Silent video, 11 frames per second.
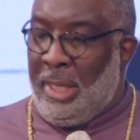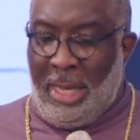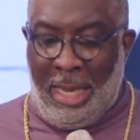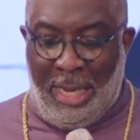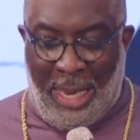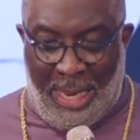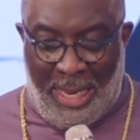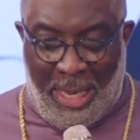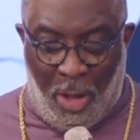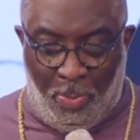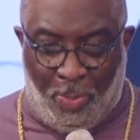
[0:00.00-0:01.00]
and I
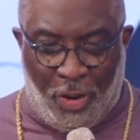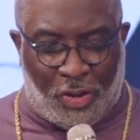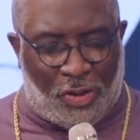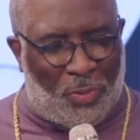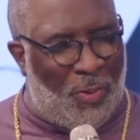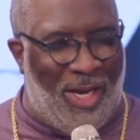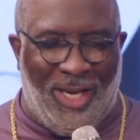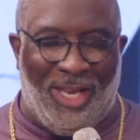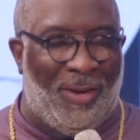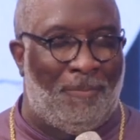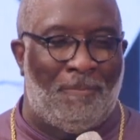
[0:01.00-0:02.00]
am
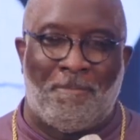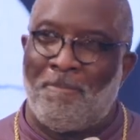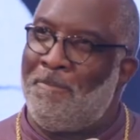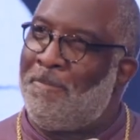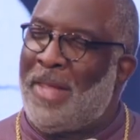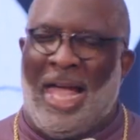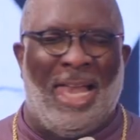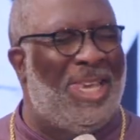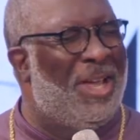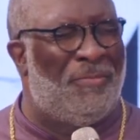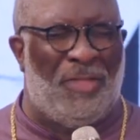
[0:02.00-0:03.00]
persuaded, I
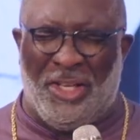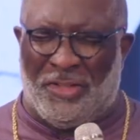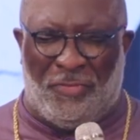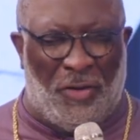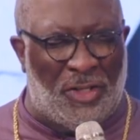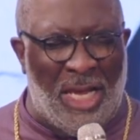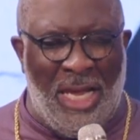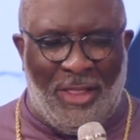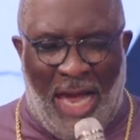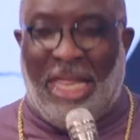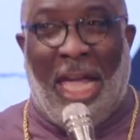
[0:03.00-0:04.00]
love this verse,
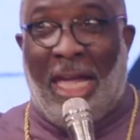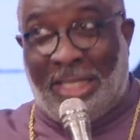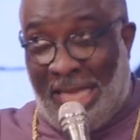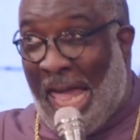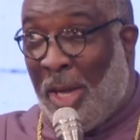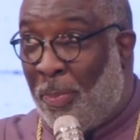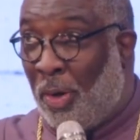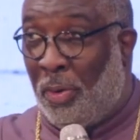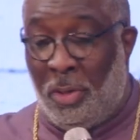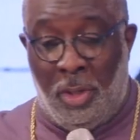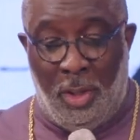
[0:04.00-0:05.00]
that he is able
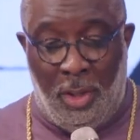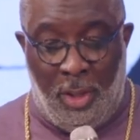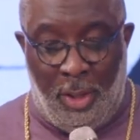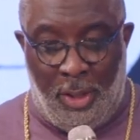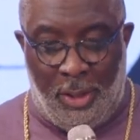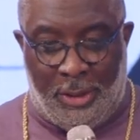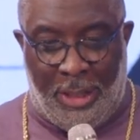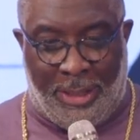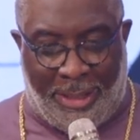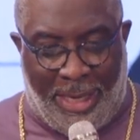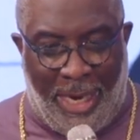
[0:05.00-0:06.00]
to
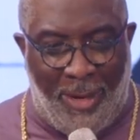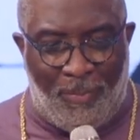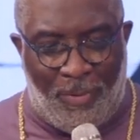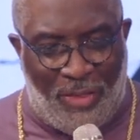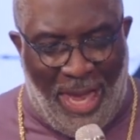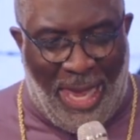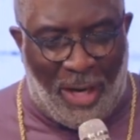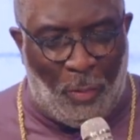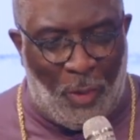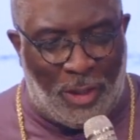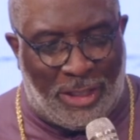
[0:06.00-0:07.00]
keep that
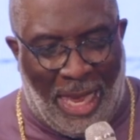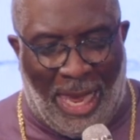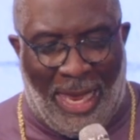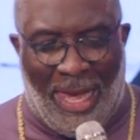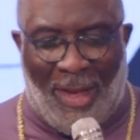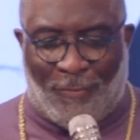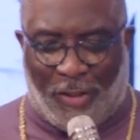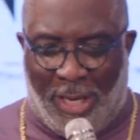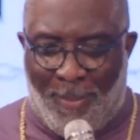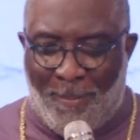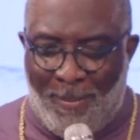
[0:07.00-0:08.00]
which I have
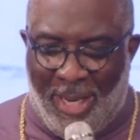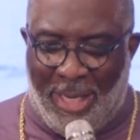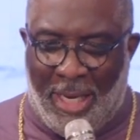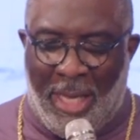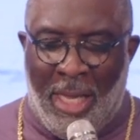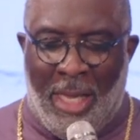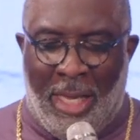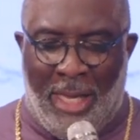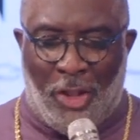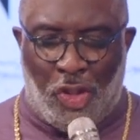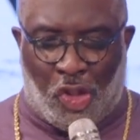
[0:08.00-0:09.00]
committed,
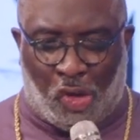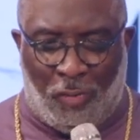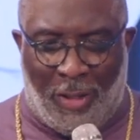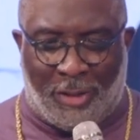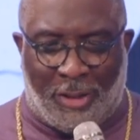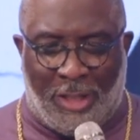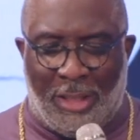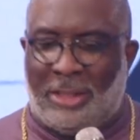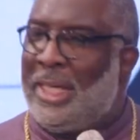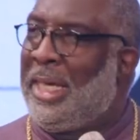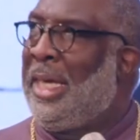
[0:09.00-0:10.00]
entrusted
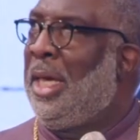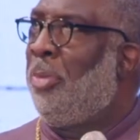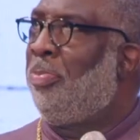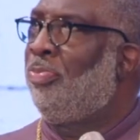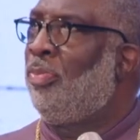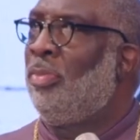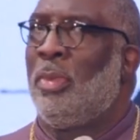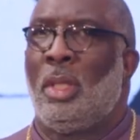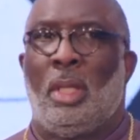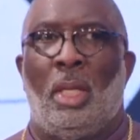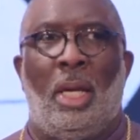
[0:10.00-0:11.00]
to him
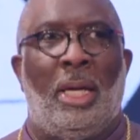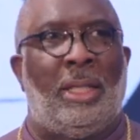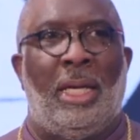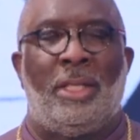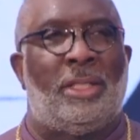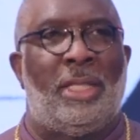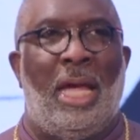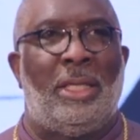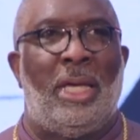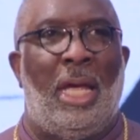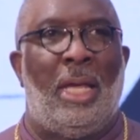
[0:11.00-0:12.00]
against
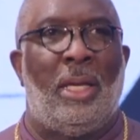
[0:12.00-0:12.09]
that day.